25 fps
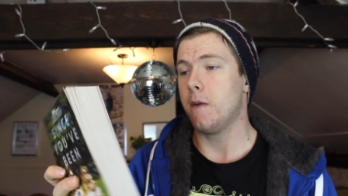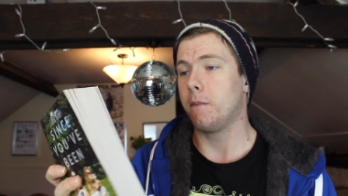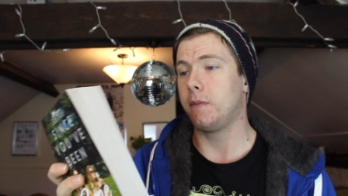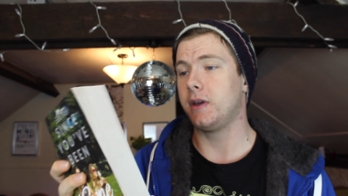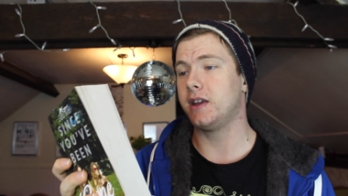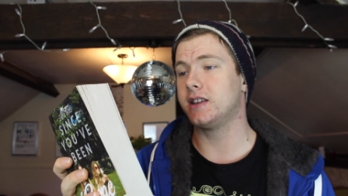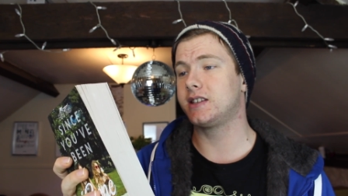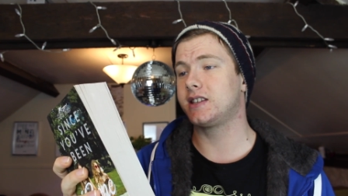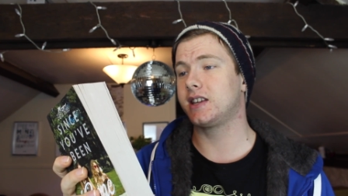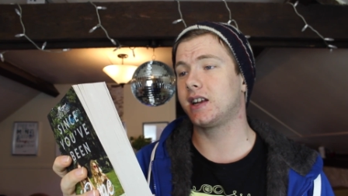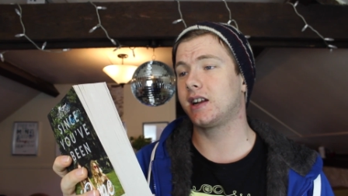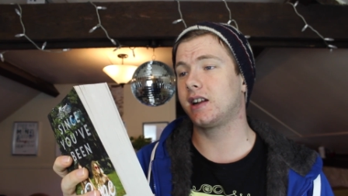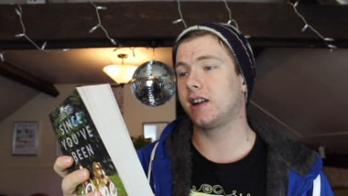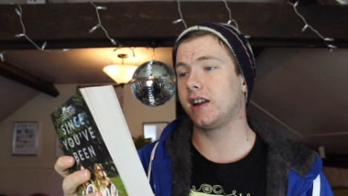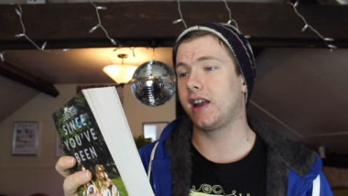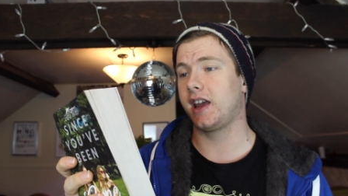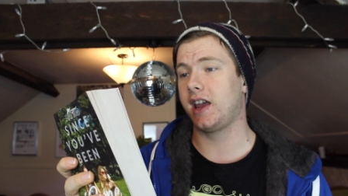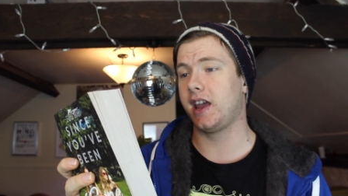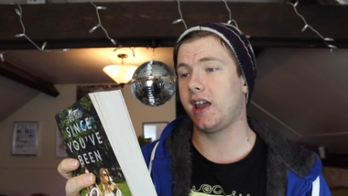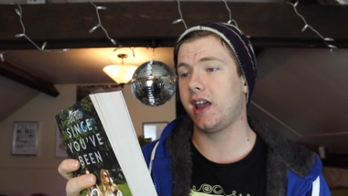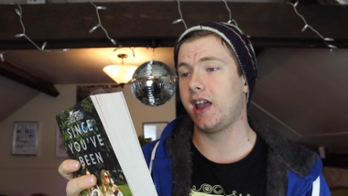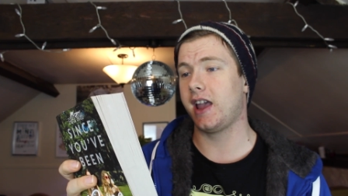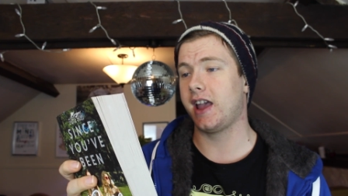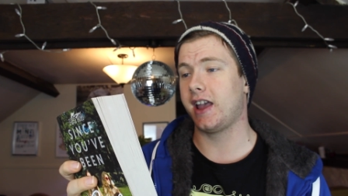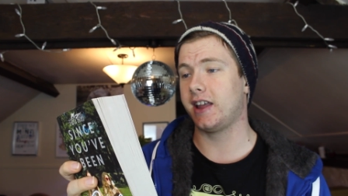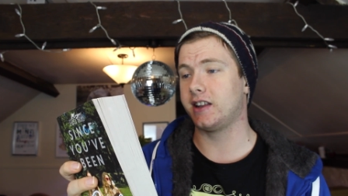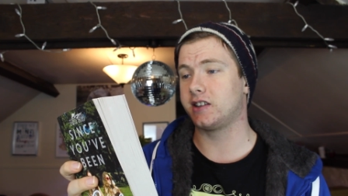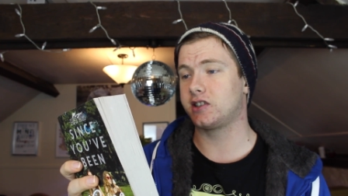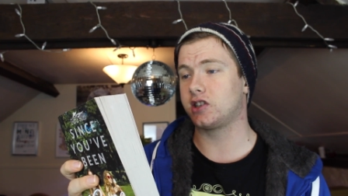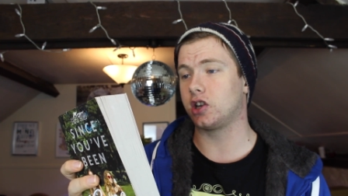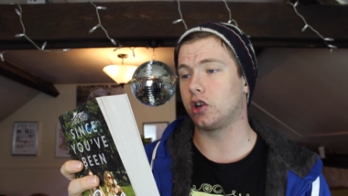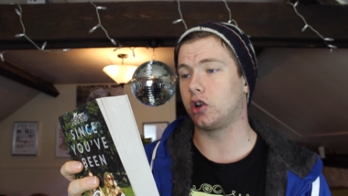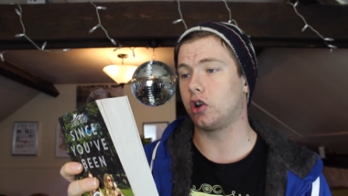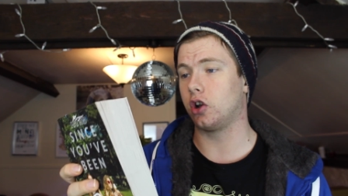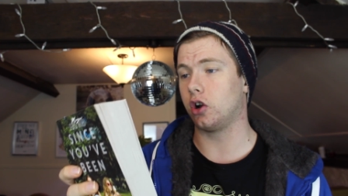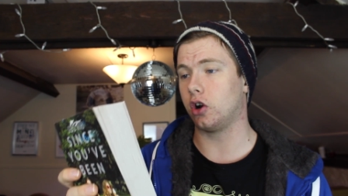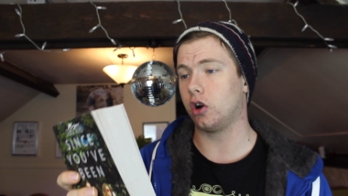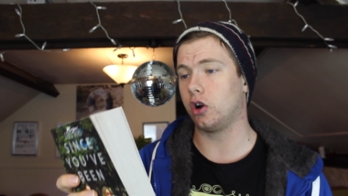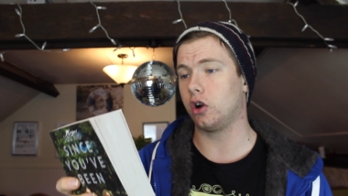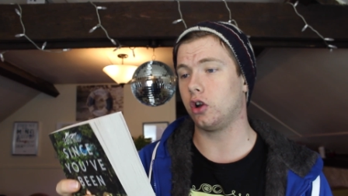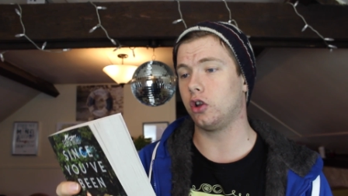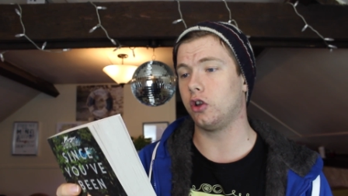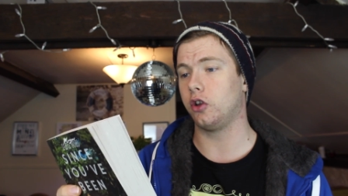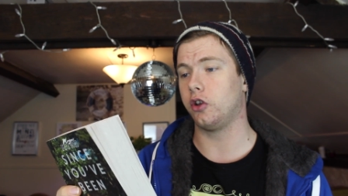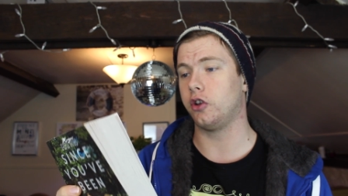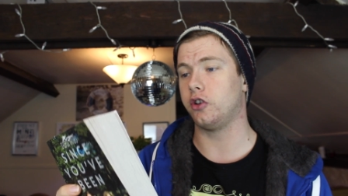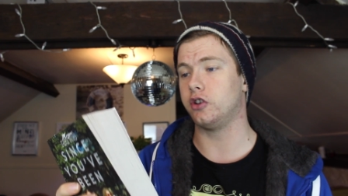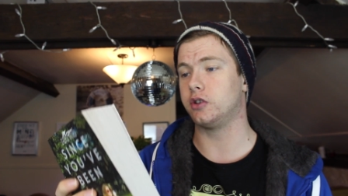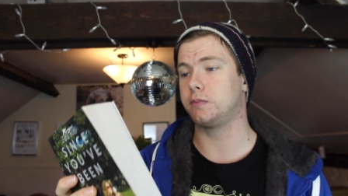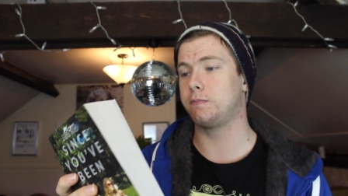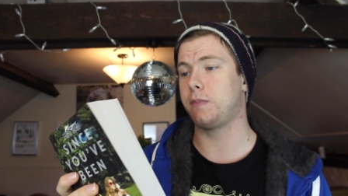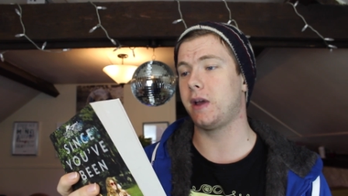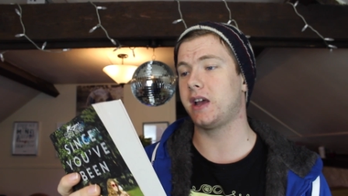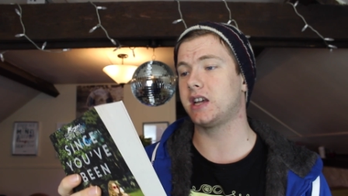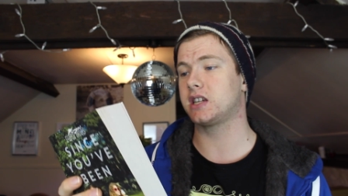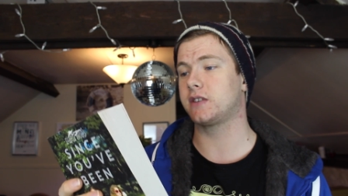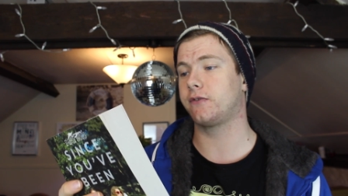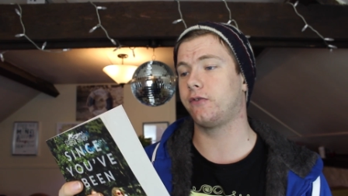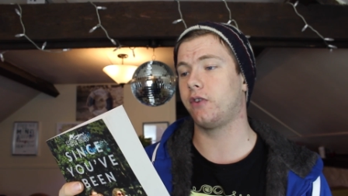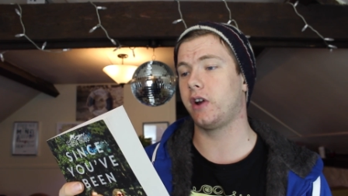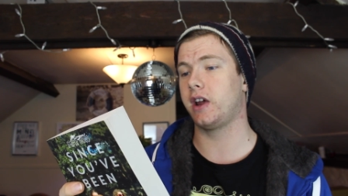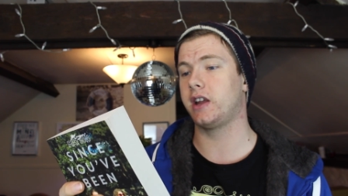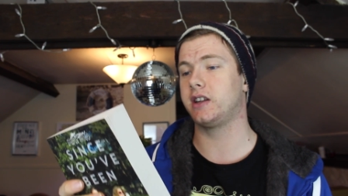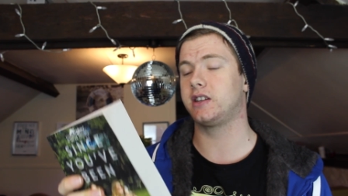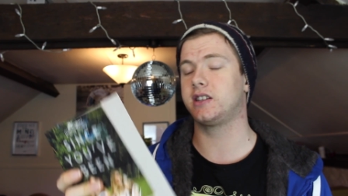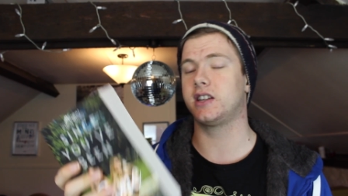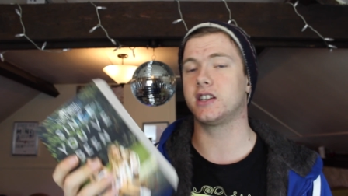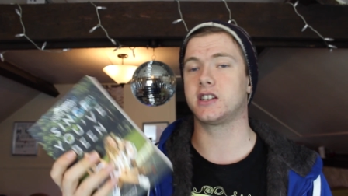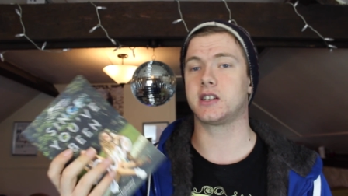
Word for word: Basically, it's a girl whose best friend